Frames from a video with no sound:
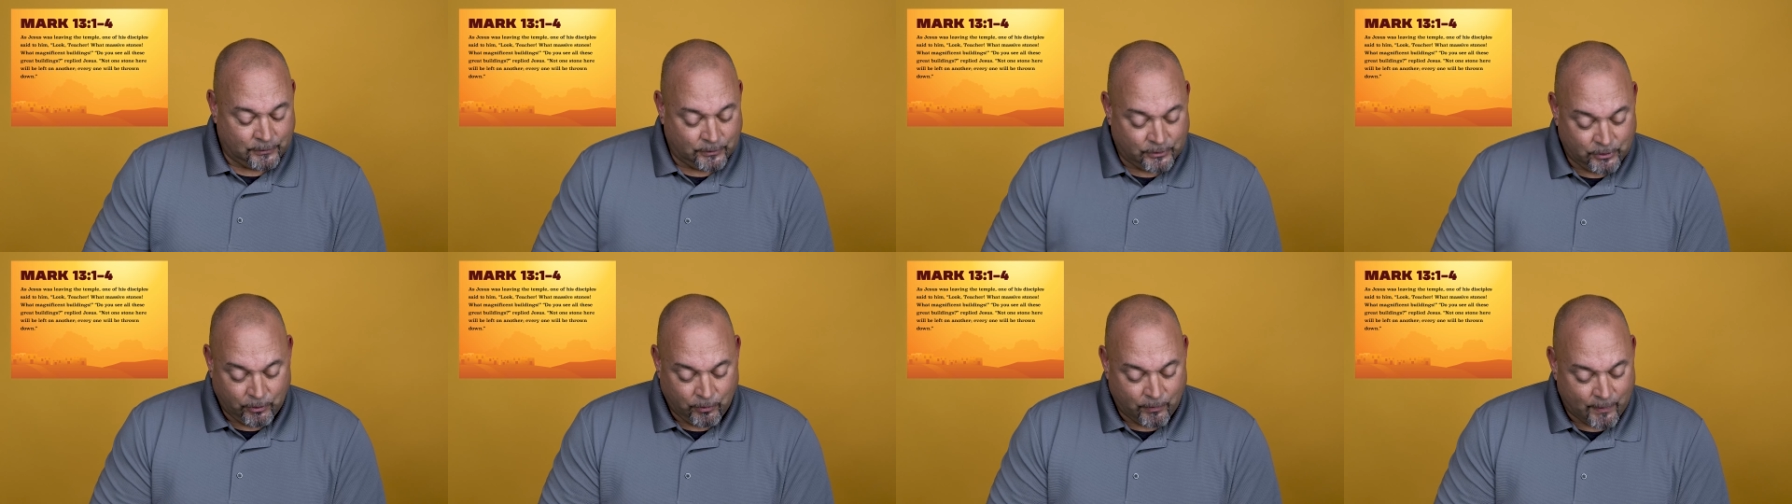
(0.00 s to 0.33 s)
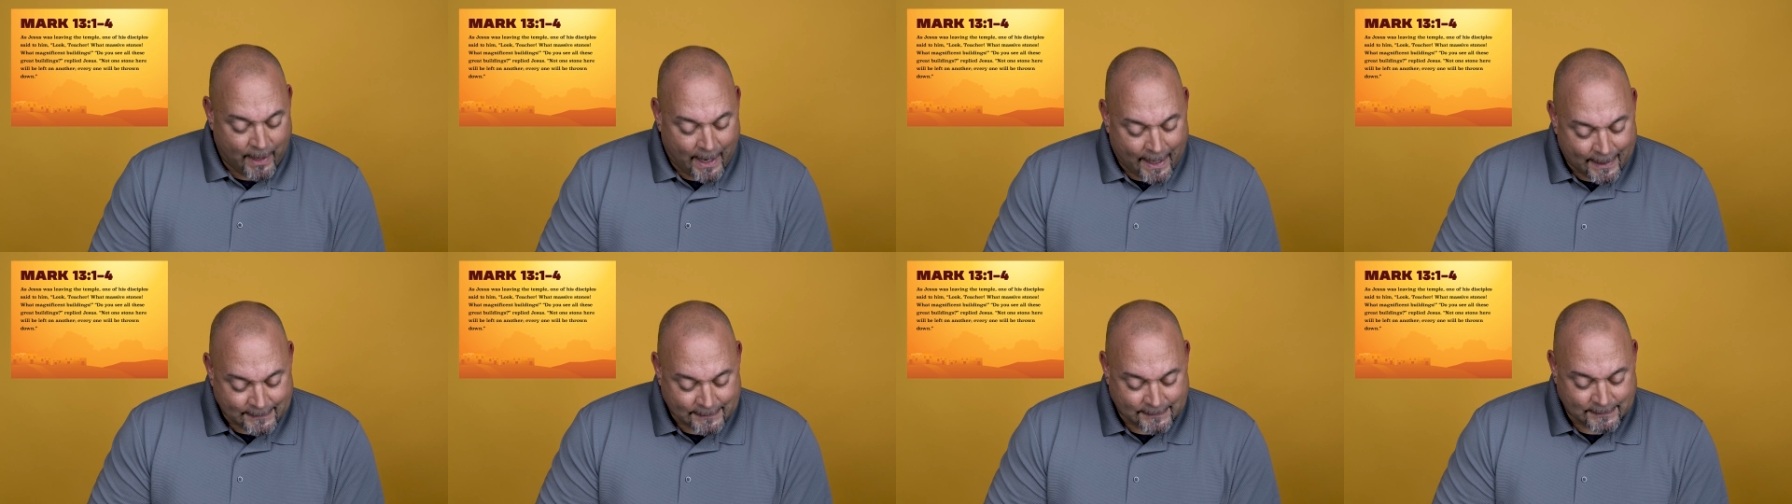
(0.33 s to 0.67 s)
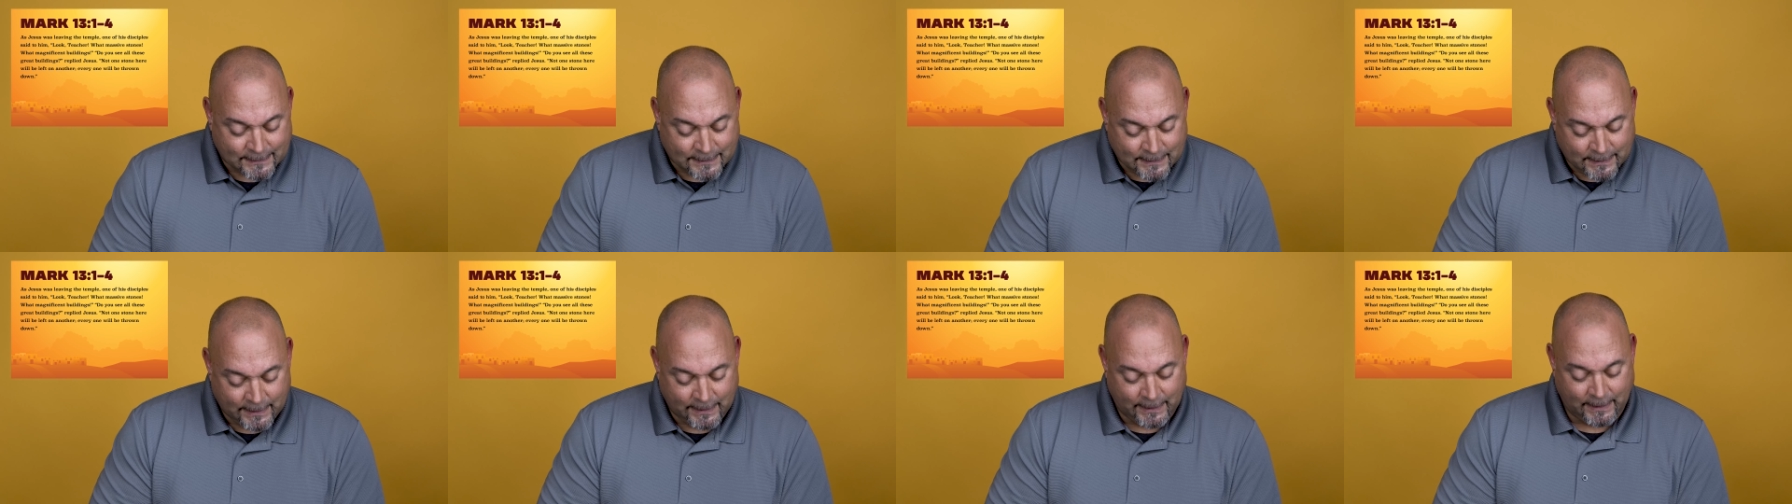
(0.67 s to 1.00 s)
do you not
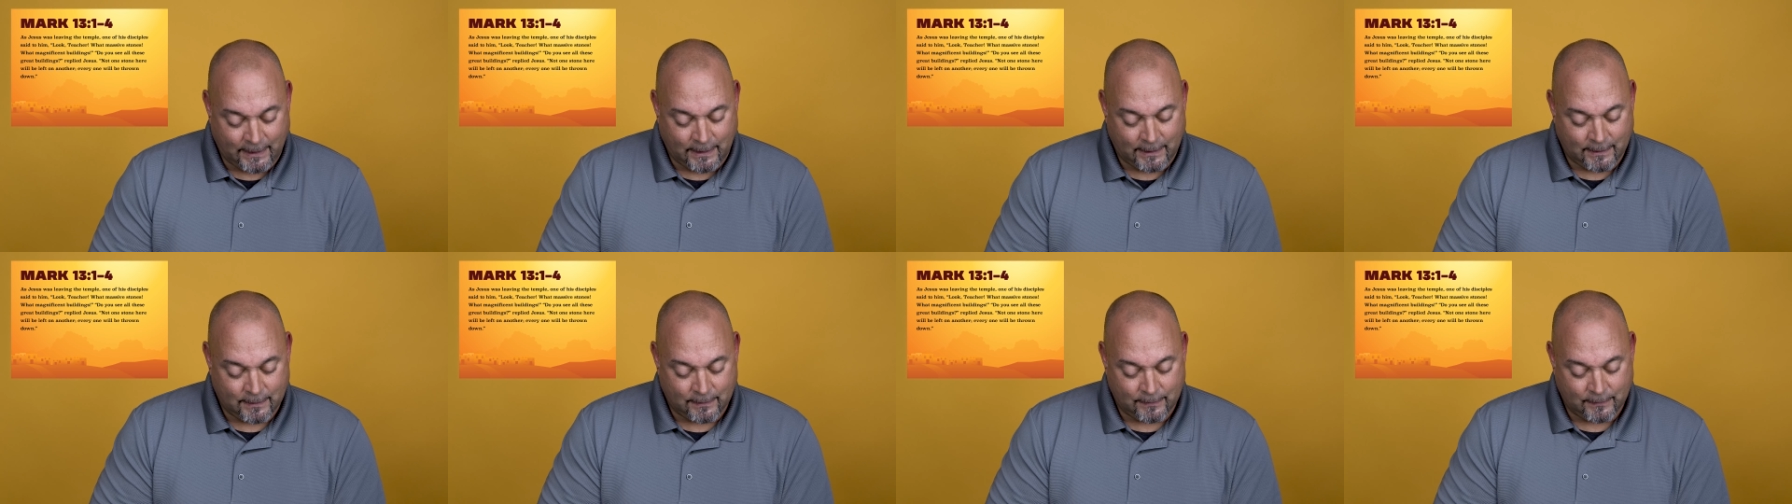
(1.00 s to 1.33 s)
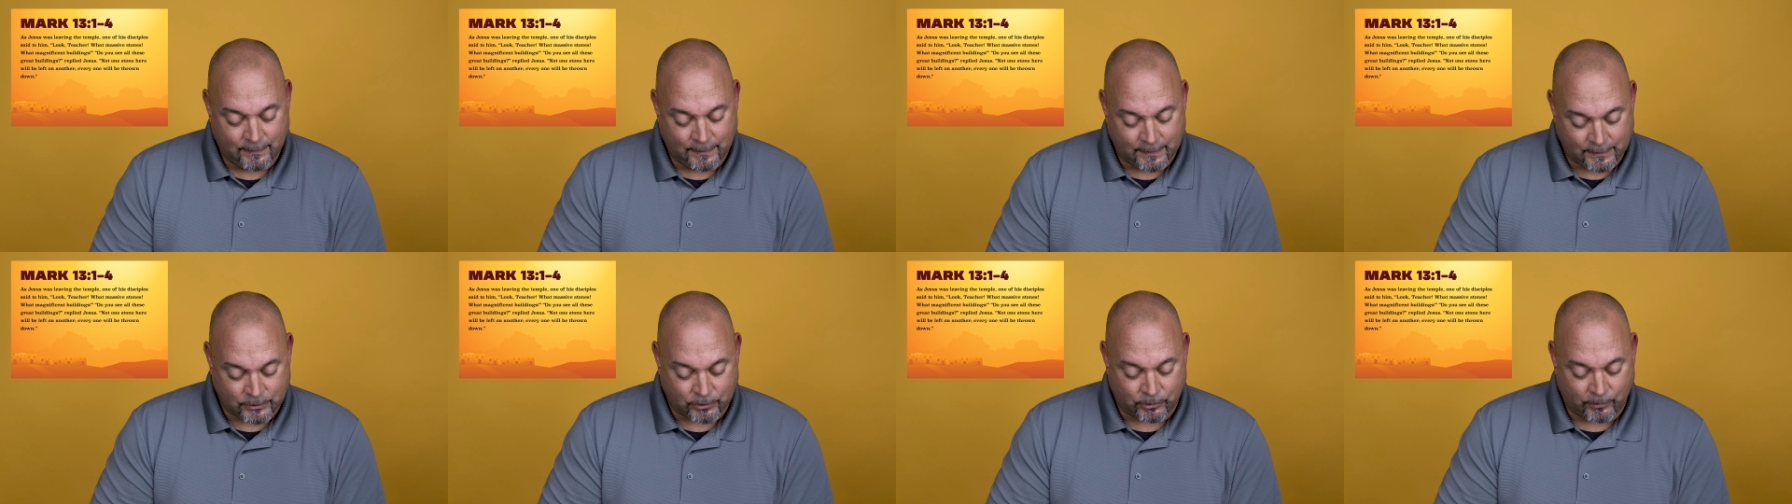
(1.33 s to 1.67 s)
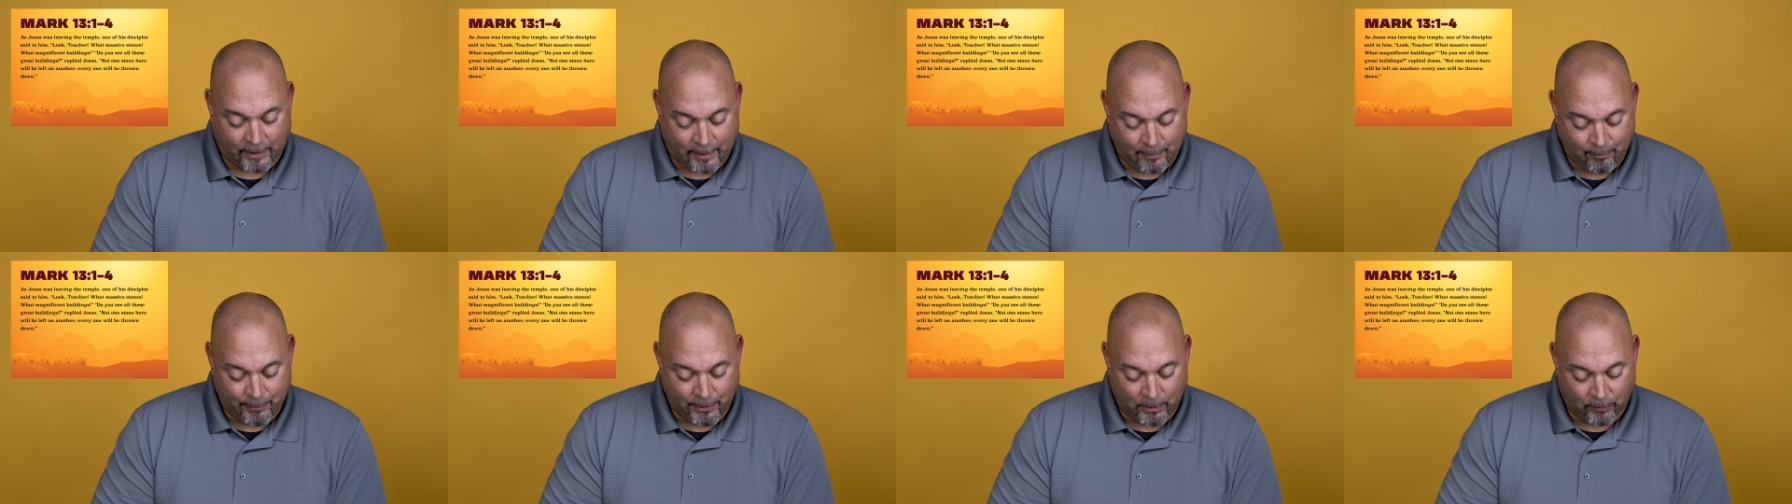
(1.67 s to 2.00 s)
see this
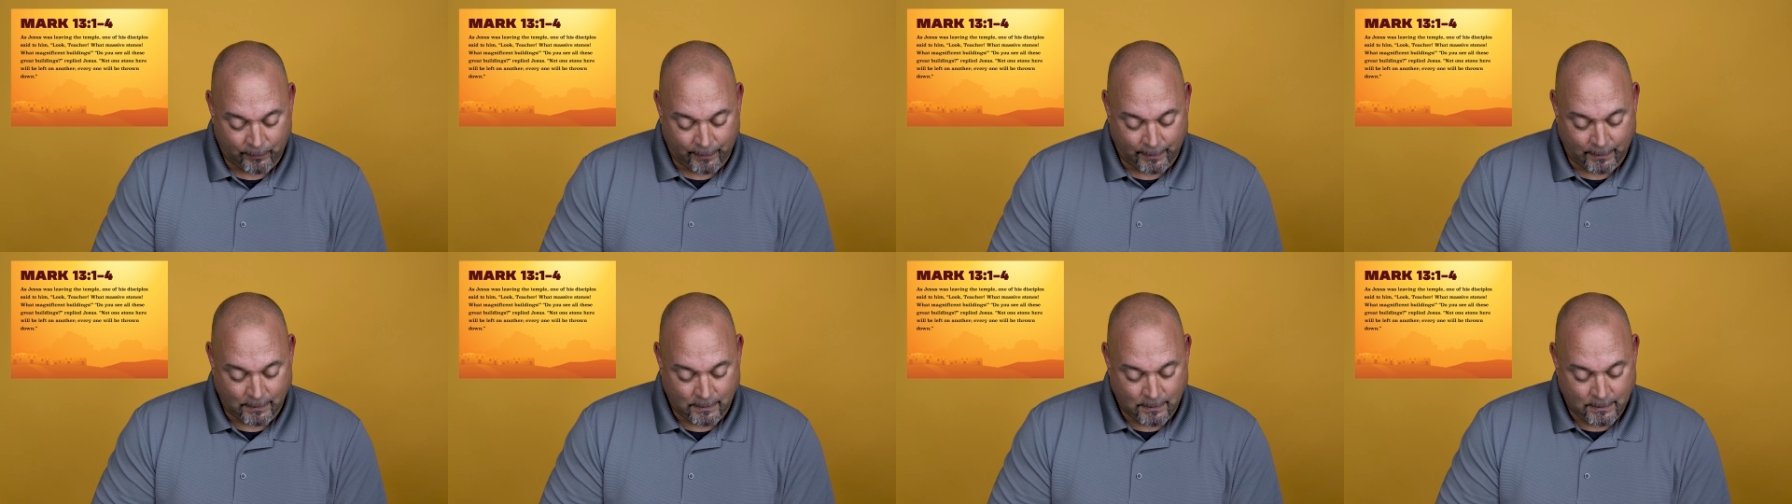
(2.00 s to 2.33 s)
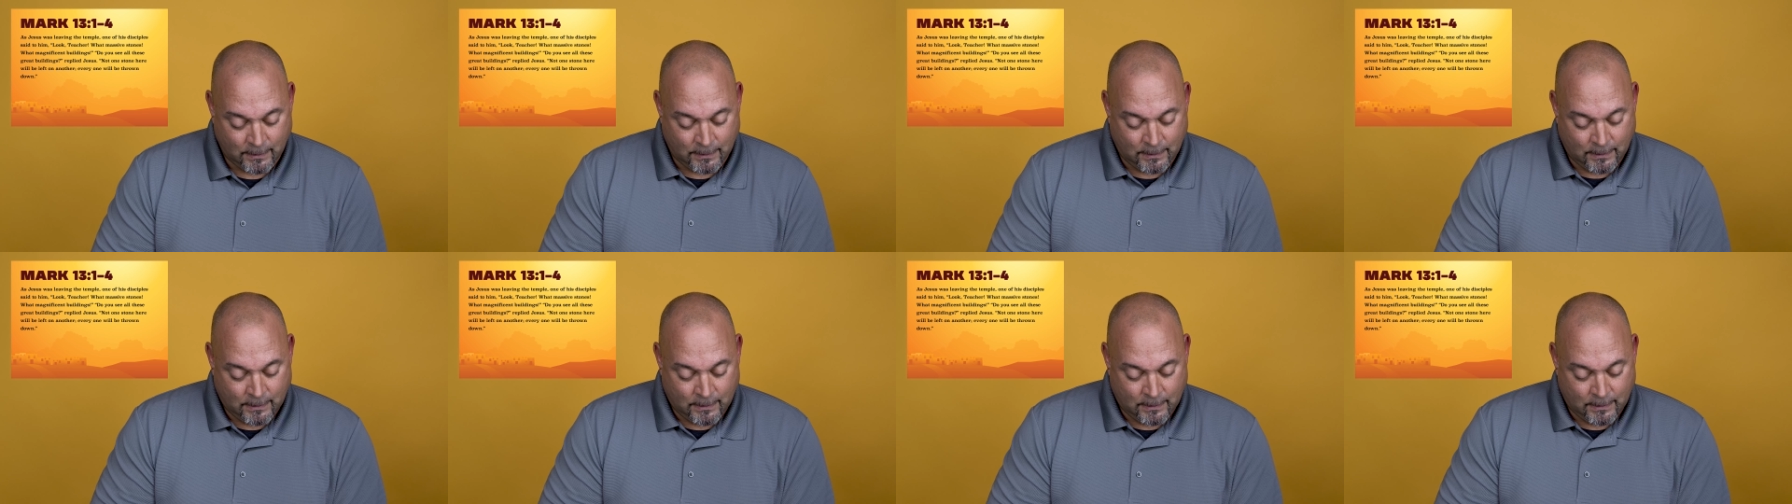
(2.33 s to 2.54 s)
great building?